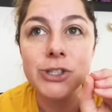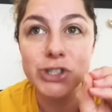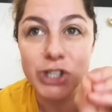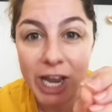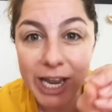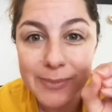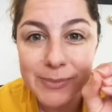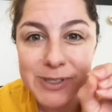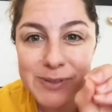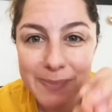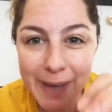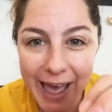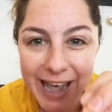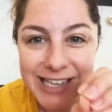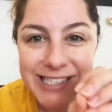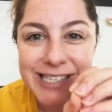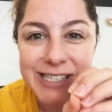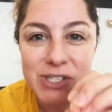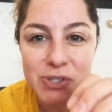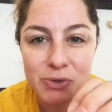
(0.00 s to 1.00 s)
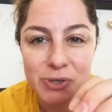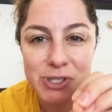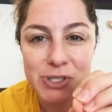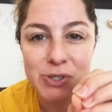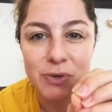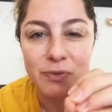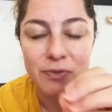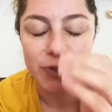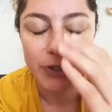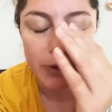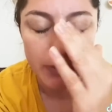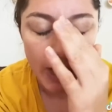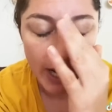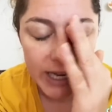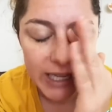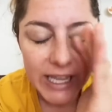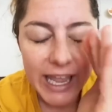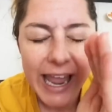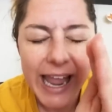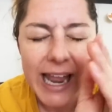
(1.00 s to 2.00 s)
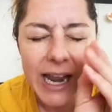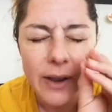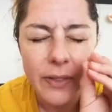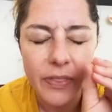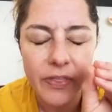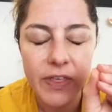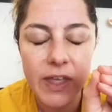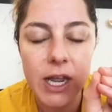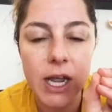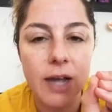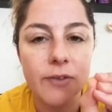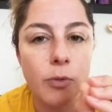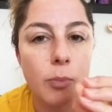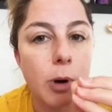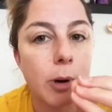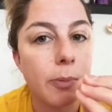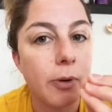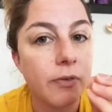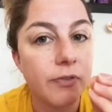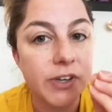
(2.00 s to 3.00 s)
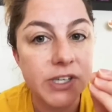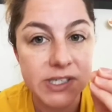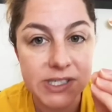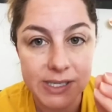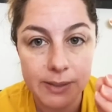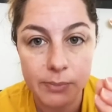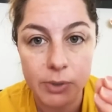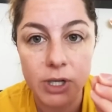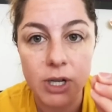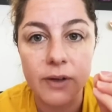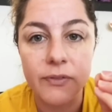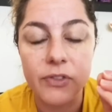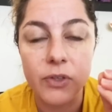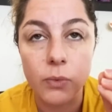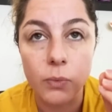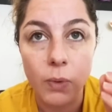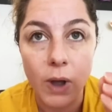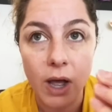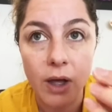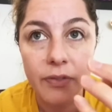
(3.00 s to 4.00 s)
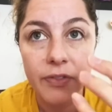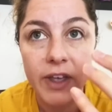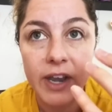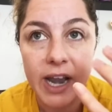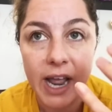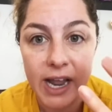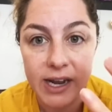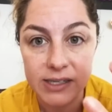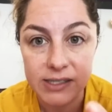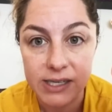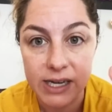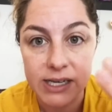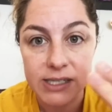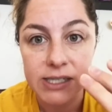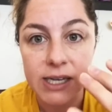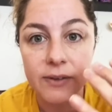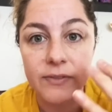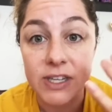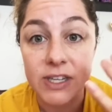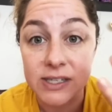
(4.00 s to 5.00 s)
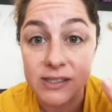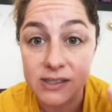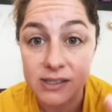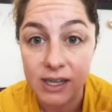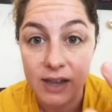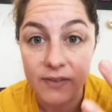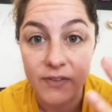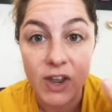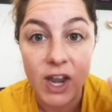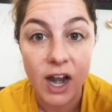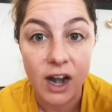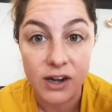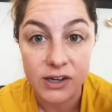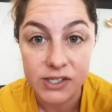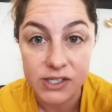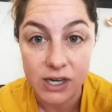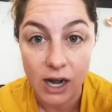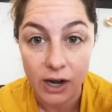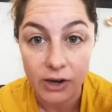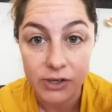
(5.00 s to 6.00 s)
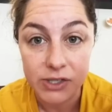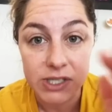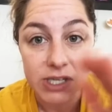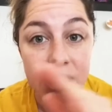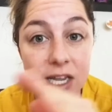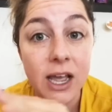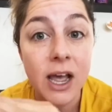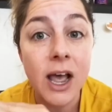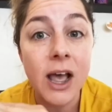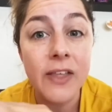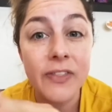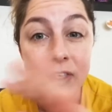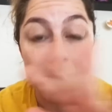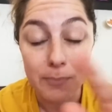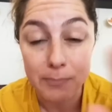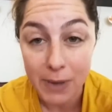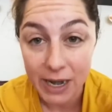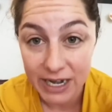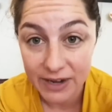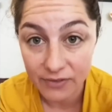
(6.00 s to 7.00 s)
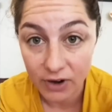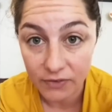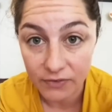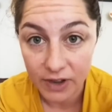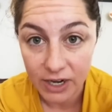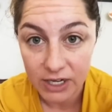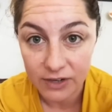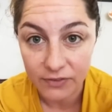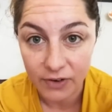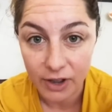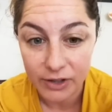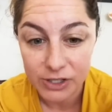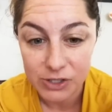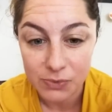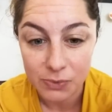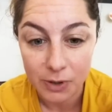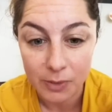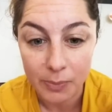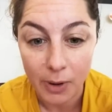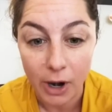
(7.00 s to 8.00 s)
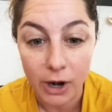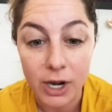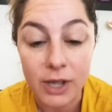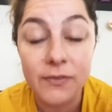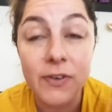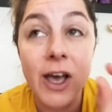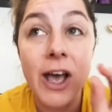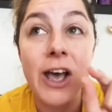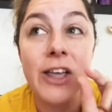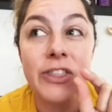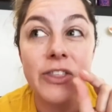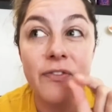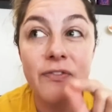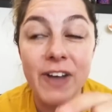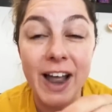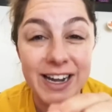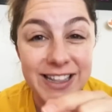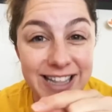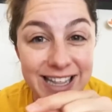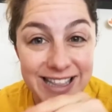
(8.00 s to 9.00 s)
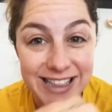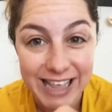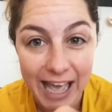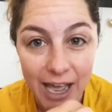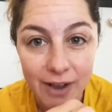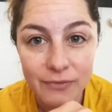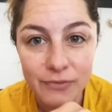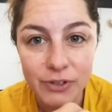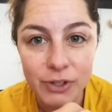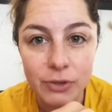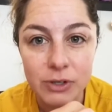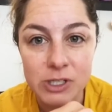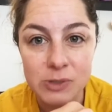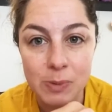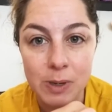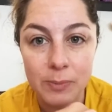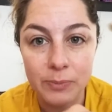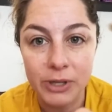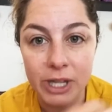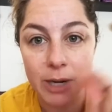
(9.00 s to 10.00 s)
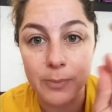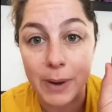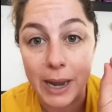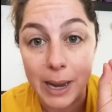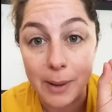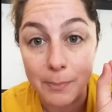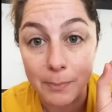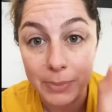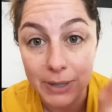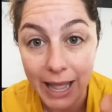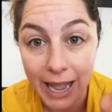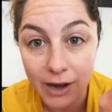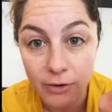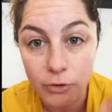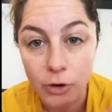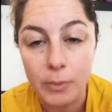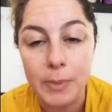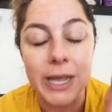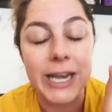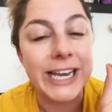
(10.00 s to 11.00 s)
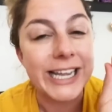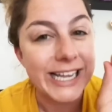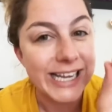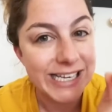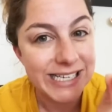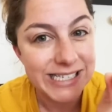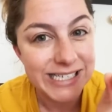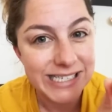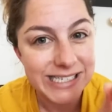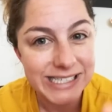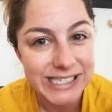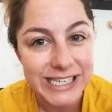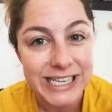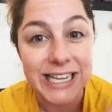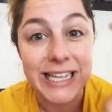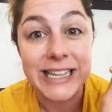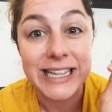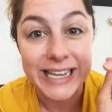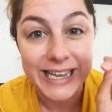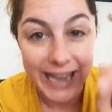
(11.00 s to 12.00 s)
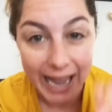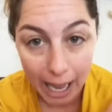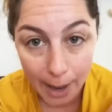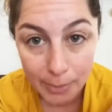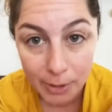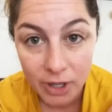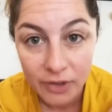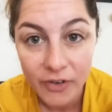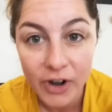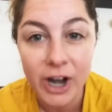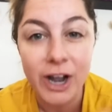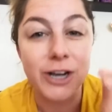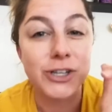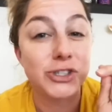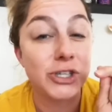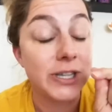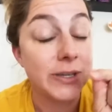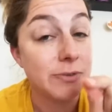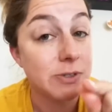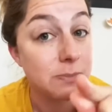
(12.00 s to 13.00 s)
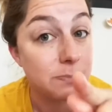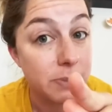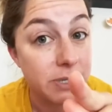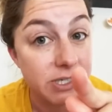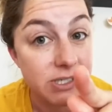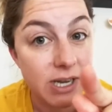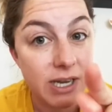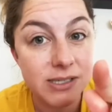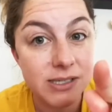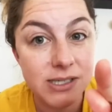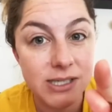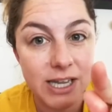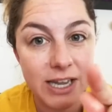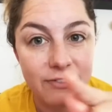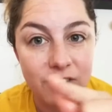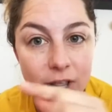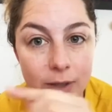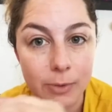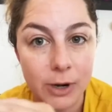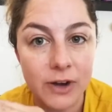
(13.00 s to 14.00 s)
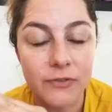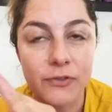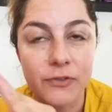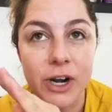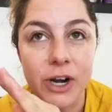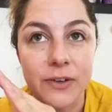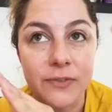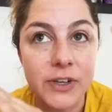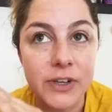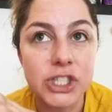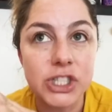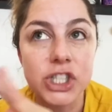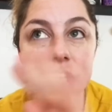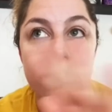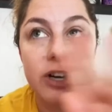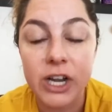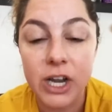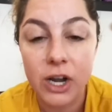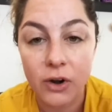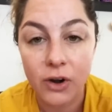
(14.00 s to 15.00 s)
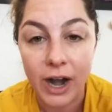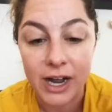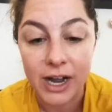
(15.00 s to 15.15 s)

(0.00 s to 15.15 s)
James Madison's crystal flute, I can't think of a more perfect symbol of the wealth and excess of the enslaving aristocracy that many of our founding fathers were a part of. The fact that that flute is being played by a black woman in DC, the capital of our country that was built on slave labor in front of cheering